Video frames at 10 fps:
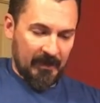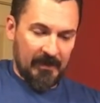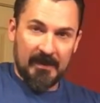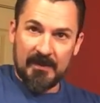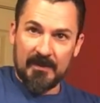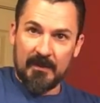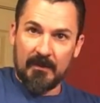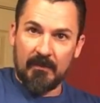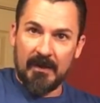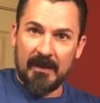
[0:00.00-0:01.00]
this is the
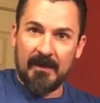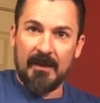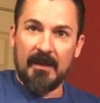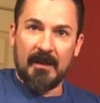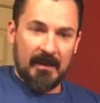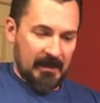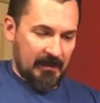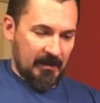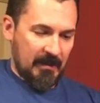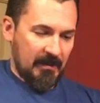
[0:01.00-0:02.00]
thread,
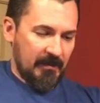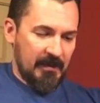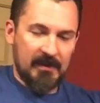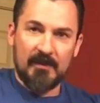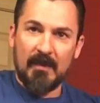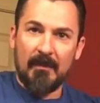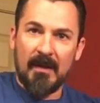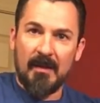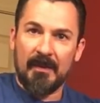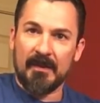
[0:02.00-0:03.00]
and this is my
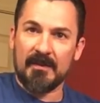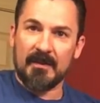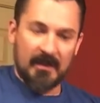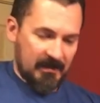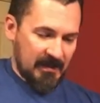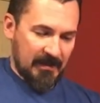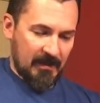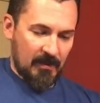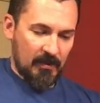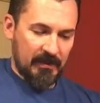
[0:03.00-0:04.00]
bobbin. This is the cassette that
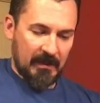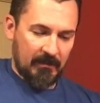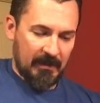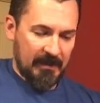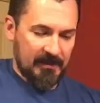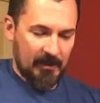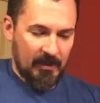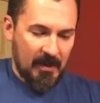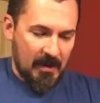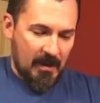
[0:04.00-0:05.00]
holds that thread. So
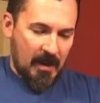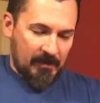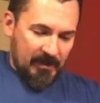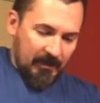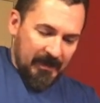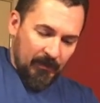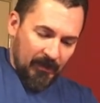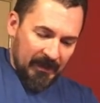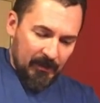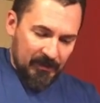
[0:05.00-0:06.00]
I'm just going to be
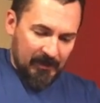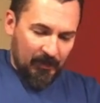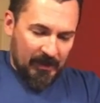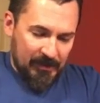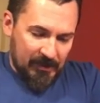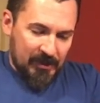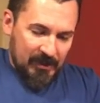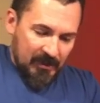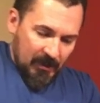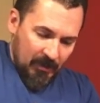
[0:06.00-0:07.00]
relinquishing pressure
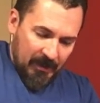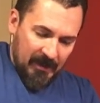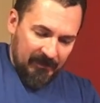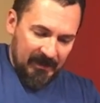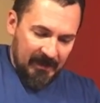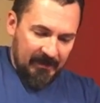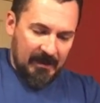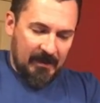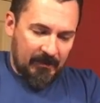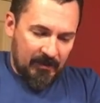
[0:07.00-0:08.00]
just long enough to get
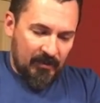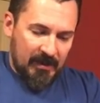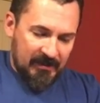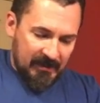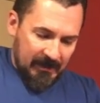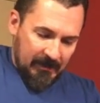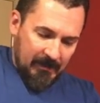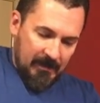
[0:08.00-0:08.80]
that dressing